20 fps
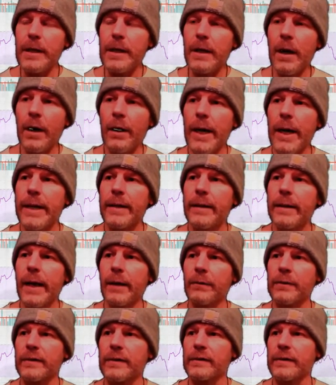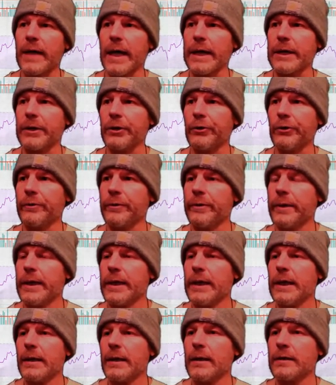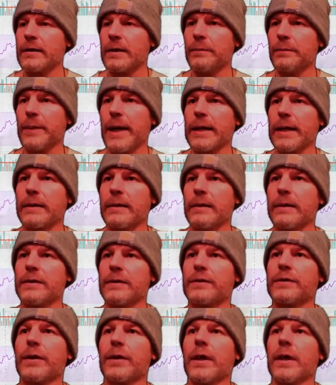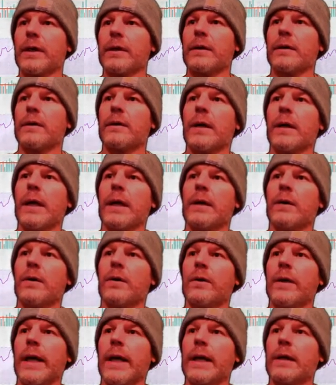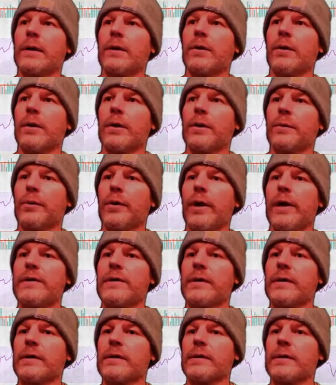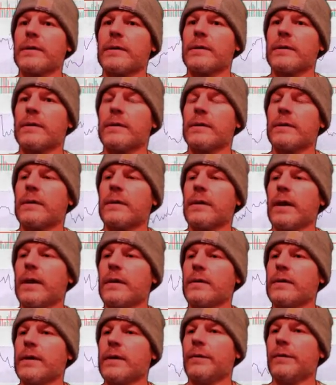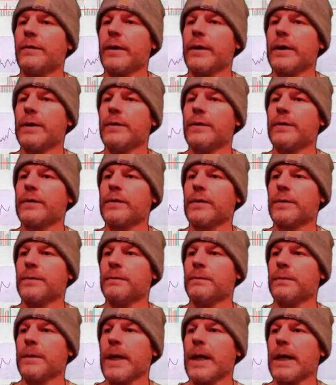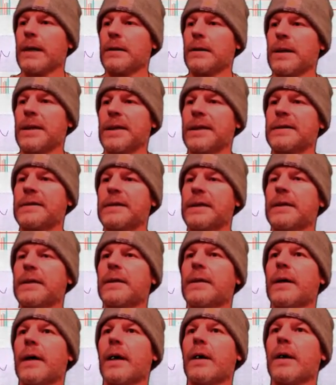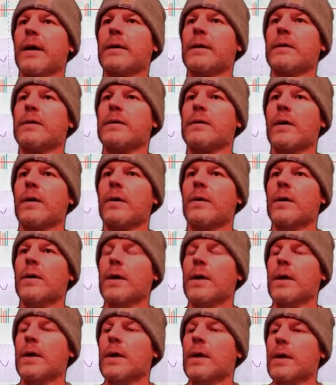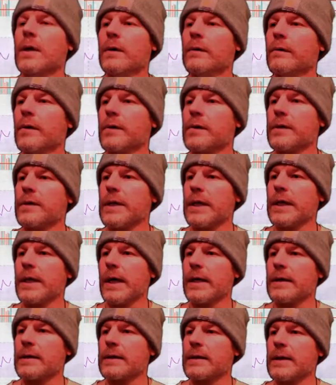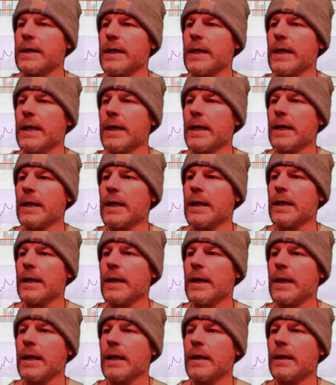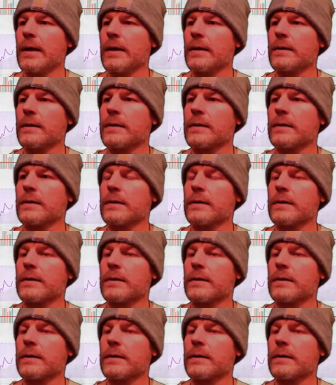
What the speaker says: All right, that was a side note. Let's get back to this chart and look at current prices and see if we can do some analytics here. All right, so first thing I see is,